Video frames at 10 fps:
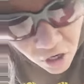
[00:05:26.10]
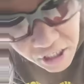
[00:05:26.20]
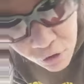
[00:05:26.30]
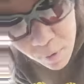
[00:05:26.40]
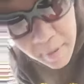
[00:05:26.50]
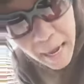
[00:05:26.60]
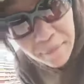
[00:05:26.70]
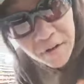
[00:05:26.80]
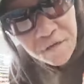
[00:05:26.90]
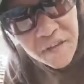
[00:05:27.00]
that she would be
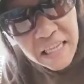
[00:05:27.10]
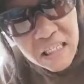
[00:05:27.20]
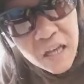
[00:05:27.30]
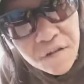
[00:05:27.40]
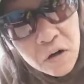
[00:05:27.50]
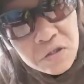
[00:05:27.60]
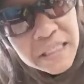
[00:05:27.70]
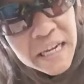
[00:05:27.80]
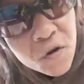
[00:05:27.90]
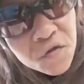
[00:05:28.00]
able to fix stuff
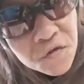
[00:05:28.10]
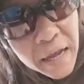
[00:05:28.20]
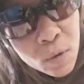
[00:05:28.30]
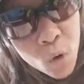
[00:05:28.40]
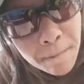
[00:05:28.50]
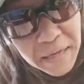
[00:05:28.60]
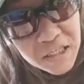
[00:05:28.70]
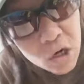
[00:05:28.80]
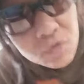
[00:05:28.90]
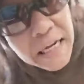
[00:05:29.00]
herself and won't be
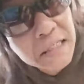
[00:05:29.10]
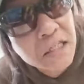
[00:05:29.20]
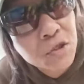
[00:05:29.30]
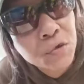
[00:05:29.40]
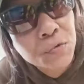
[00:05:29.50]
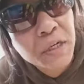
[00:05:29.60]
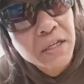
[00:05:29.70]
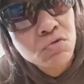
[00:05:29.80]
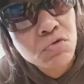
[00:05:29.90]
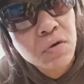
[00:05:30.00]
so destitute
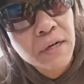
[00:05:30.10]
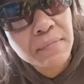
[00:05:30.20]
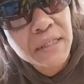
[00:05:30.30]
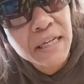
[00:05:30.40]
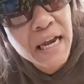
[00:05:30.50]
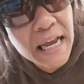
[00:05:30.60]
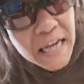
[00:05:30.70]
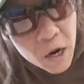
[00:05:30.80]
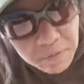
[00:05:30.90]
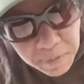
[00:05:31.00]
you know what i'm saying that
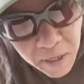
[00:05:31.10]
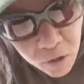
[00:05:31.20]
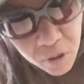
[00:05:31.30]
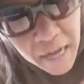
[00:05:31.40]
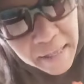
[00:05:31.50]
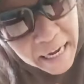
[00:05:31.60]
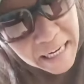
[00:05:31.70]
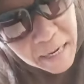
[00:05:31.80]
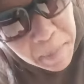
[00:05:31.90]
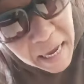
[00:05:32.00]
helps build the
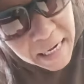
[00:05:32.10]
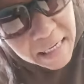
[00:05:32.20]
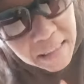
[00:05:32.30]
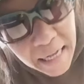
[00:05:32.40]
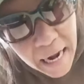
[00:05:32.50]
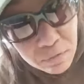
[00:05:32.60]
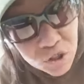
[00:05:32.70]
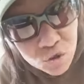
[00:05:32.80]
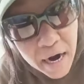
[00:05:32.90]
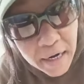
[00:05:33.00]
independence that i
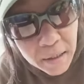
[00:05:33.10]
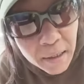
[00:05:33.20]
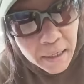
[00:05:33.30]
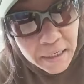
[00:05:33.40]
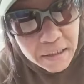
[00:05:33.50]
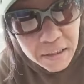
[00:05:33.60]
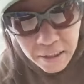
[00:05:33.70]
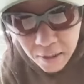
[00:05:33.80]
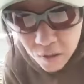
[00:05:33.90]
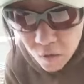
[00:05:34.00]
was trying to
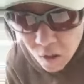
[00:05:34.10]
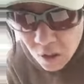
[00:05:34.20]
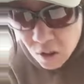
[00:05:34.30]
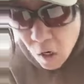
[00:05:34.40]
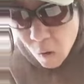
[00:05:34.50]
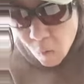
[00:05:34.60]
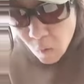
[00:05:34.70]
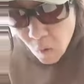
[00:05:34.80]
instill so